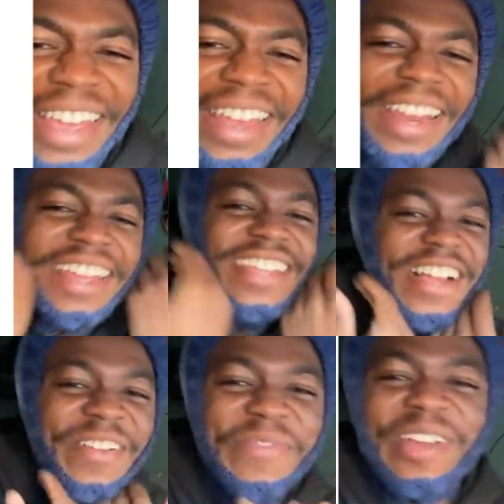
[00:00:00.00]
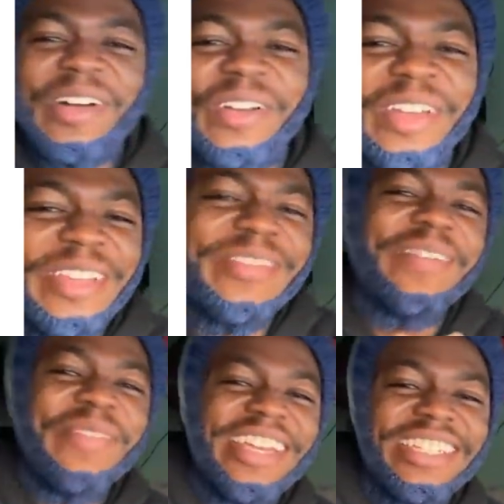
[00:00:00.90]
The style portion of it,
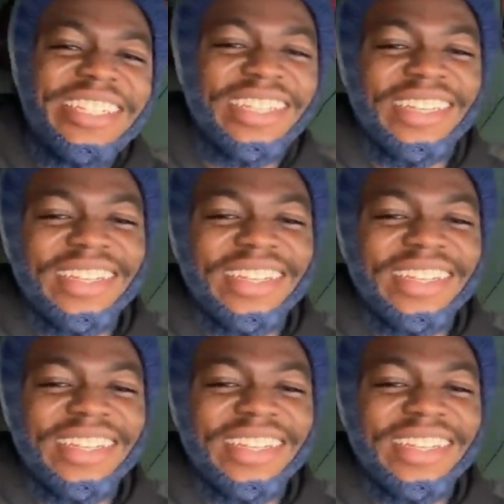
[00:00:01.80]
the